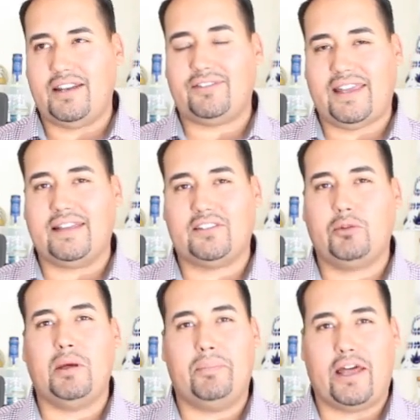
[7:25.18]
stands a
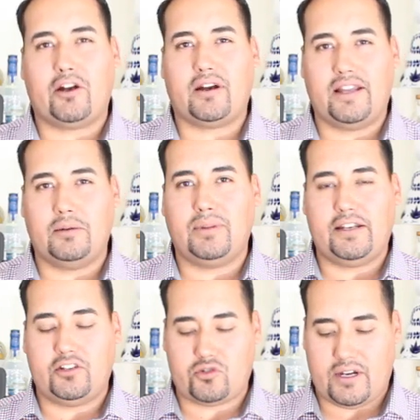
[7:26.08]
little bit better in a
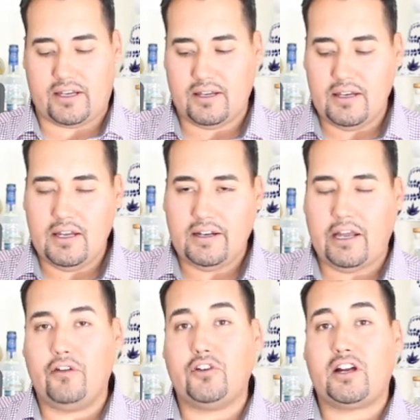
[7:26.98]
blended drink.
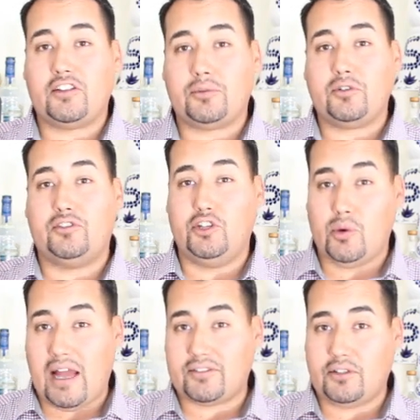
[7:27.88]
Now, if your customers
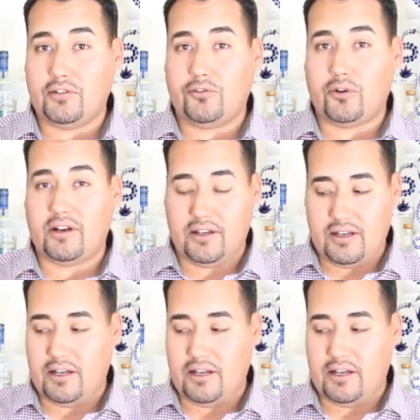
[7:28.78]
do ask you for